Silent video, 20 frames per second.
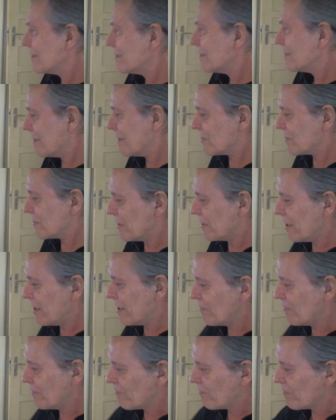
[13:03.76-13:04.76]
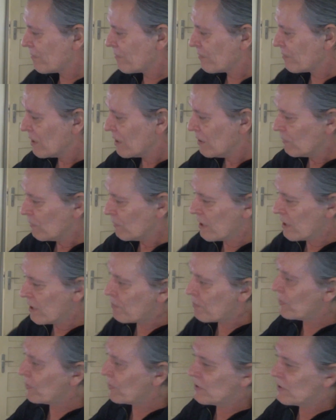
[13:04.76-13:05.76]
yesterday when I
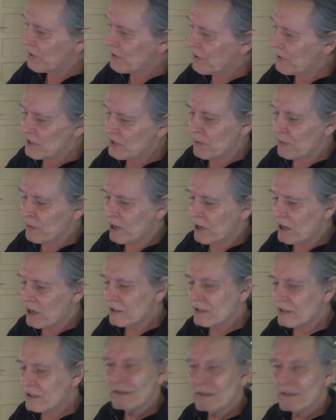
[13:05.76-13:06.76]
printed this part,